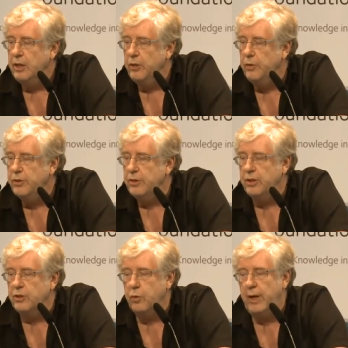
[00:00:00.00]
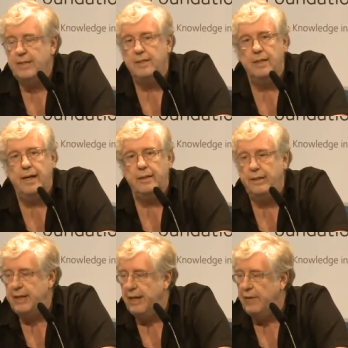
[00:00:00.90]
Users are twice as
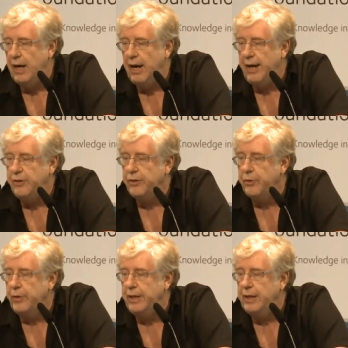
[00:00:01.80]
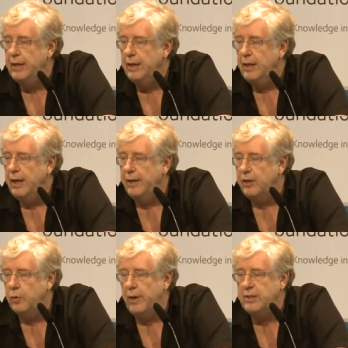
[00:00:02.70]
likely to have a higher degree and are
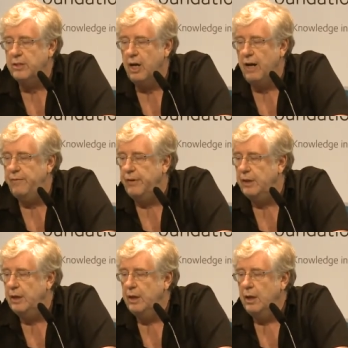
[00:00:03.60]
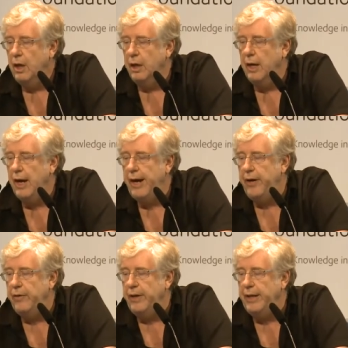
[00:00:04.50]
twice as often on a
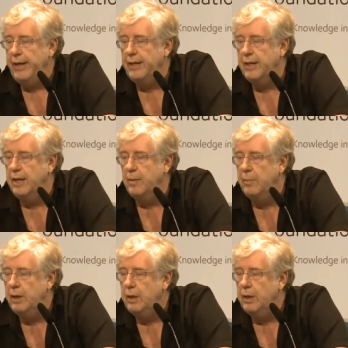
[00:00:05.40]
higher income,